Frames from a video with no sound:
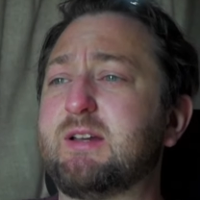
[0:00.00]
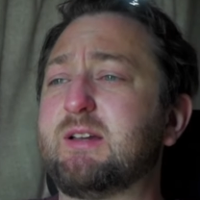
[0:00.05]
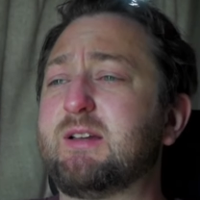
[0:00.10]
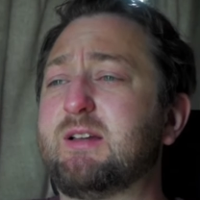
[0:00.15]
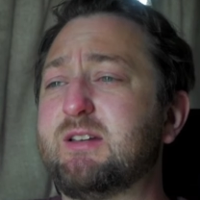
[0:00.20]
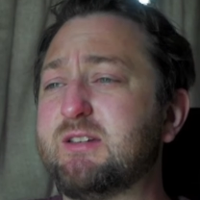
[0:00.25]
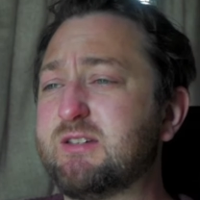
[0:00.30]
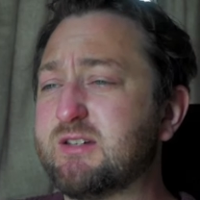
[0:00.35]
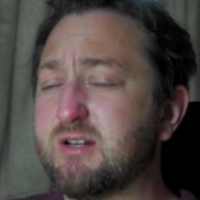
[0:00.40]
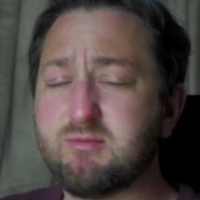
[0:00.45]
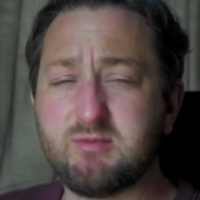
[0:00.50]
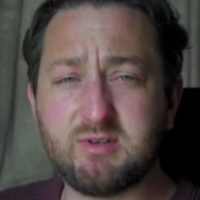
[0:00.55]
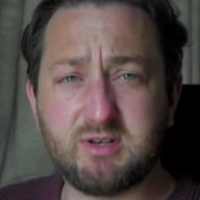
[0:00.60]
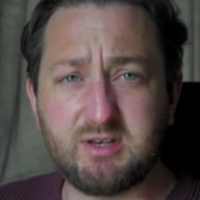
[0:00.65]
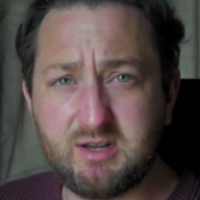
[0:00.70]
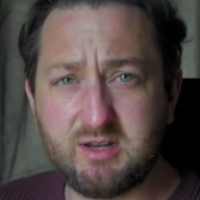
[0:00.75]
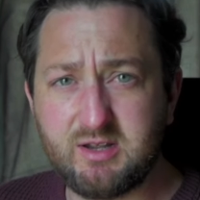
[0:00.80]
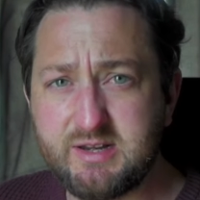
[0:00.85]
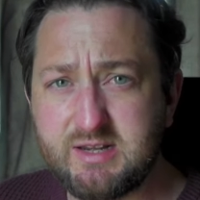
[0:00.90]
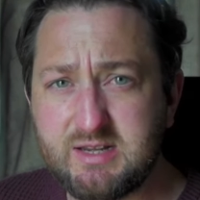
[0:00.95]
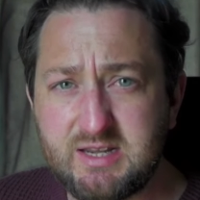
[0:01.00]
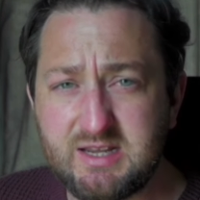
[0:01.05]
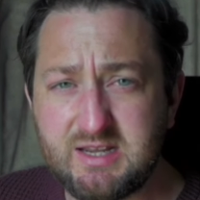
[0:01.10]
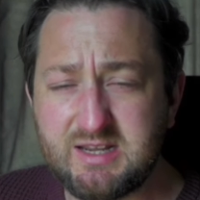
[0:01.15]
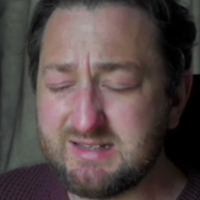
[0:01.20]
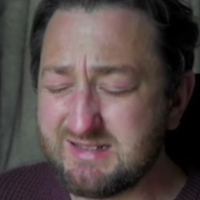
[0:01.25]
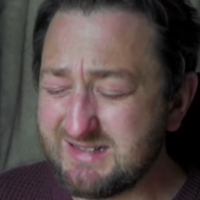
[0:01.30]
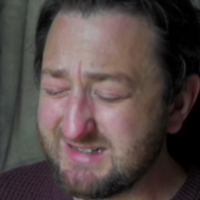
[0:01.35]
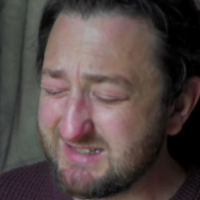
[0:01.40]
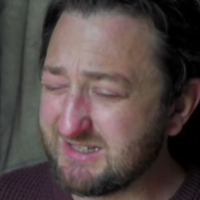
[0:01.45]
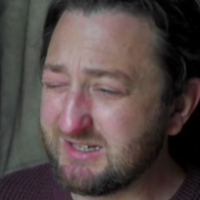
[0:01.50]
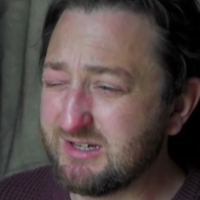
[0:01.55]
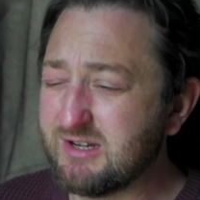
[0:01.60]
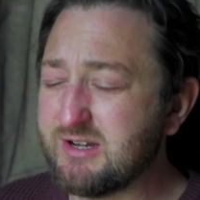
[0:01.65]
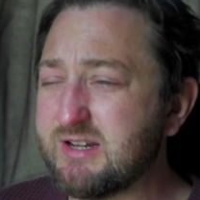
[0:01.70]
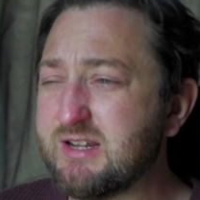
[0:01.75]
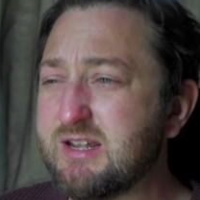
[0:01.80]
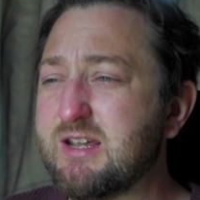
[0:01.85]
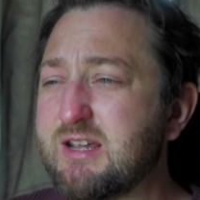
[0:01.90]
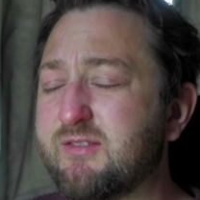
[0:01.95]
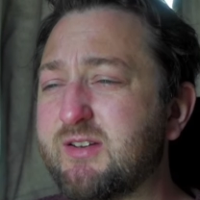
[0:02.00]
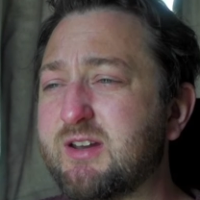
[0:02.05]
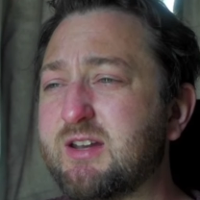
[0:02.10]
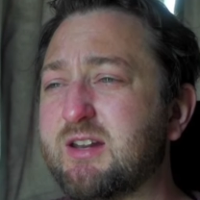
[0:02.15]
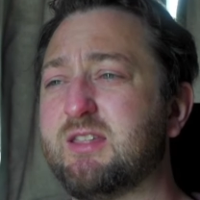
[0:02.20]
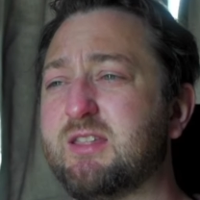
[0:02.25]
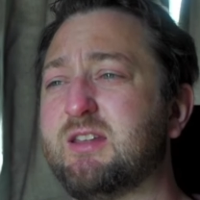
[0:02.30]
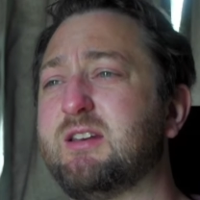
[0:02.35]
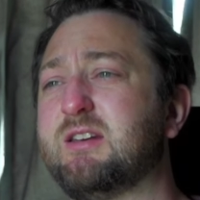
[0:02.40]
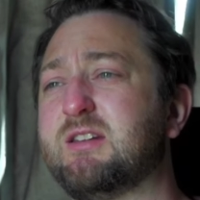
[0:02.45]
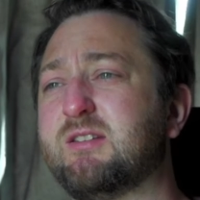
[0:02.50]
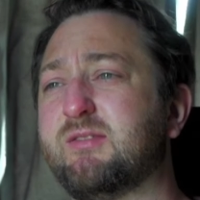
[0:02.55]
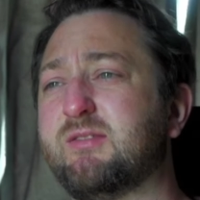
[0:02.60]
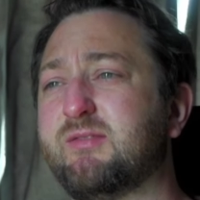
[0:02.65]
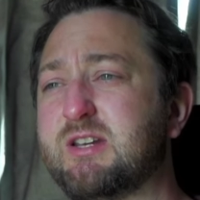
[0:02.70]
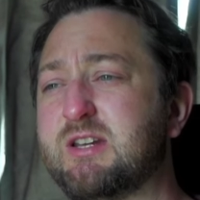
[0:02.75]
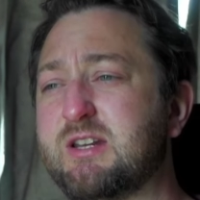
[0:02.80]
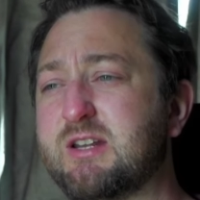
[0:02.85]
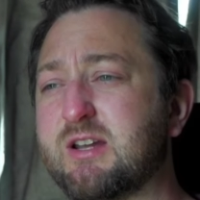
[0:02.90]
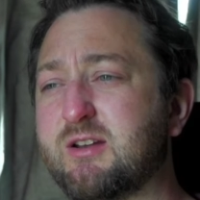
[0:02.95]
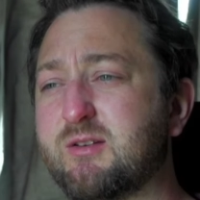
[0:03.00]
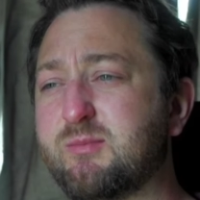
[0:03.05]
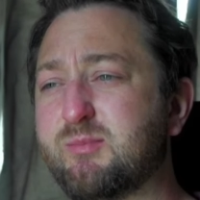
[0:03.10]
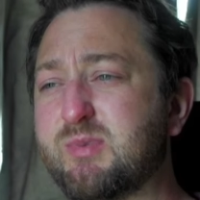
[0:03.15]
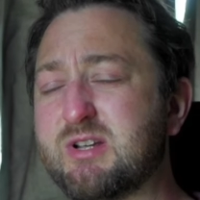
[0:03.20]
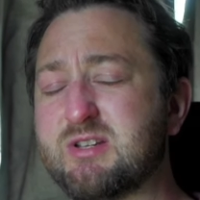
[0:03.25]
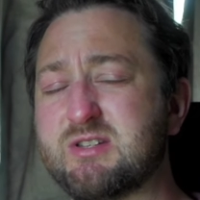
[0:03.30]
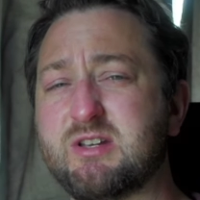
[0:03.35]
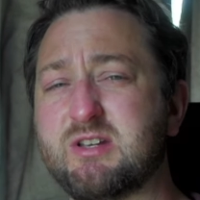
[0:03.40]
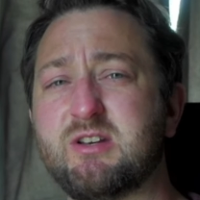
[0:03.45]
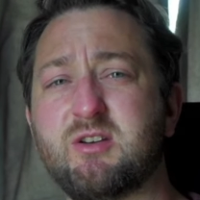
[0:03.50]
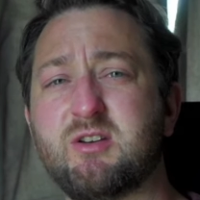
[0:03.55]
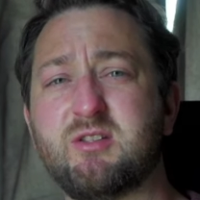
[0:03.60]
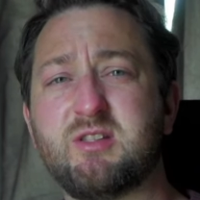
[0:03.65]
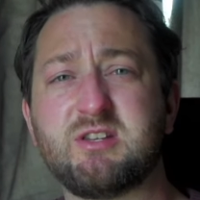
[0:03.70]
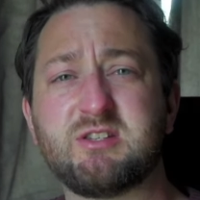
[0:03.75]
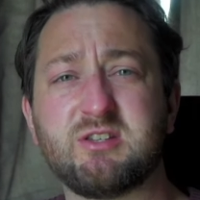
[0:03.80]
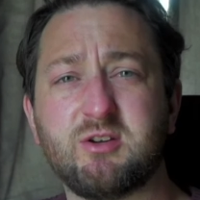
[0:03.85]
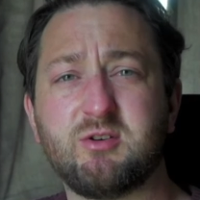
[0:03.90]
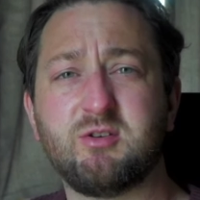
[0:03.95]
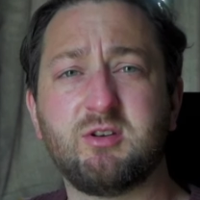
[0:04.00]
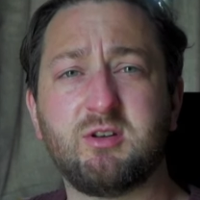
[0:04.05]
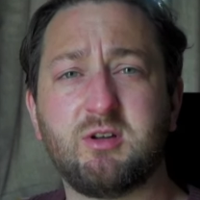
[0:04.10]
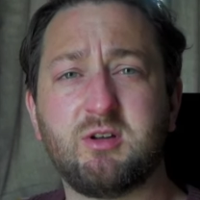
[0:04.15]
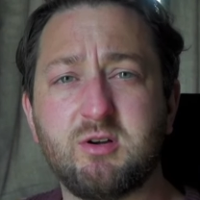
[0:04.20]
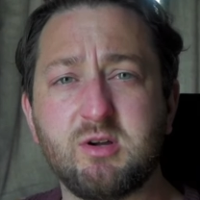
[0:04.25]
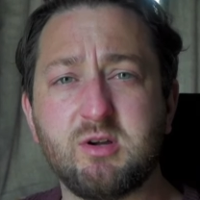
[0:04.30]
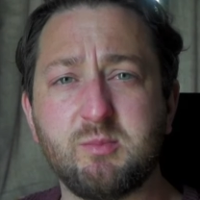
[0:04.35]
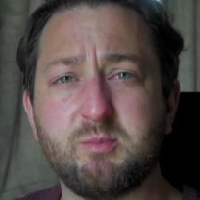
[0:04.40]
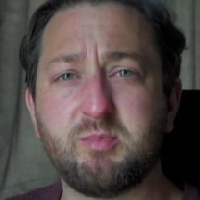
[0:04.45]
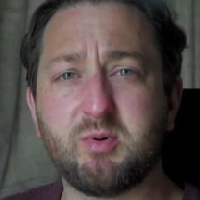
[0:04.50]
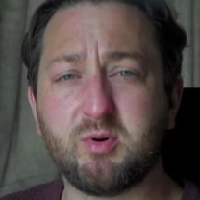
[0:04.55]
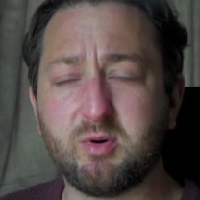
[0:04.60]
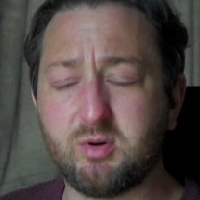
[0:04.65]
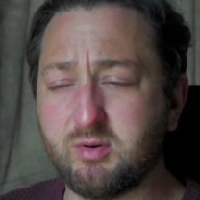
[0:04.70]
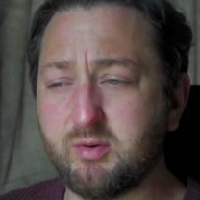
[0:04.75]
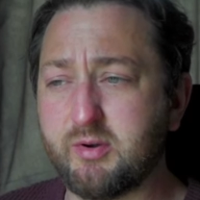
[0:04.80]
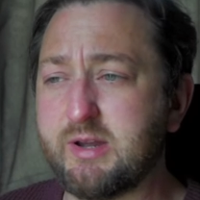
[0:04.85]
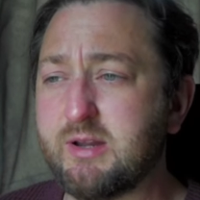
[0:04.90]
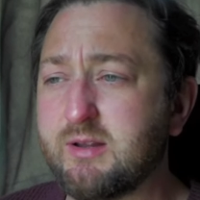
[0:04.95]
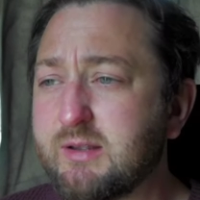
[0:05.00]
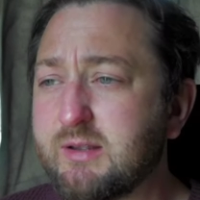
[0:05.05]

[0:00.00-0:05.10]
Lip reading: don't like it, dislike it if anything, this video, because I know they're so long and boring